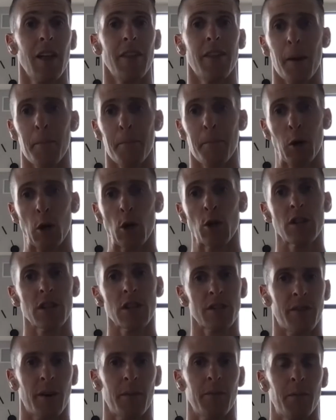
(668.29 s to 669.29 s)
that
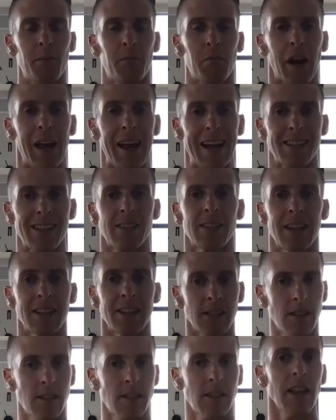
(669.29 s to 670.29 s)
purchase from the brands
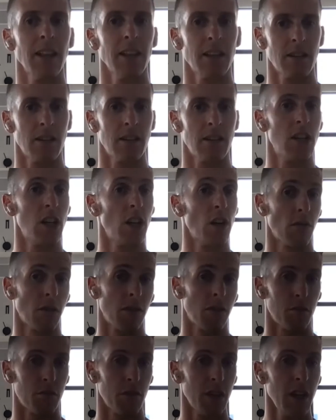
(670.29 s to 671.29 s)
and sell it to tier
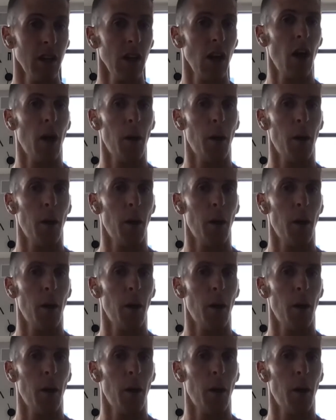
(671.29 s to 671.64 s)
three,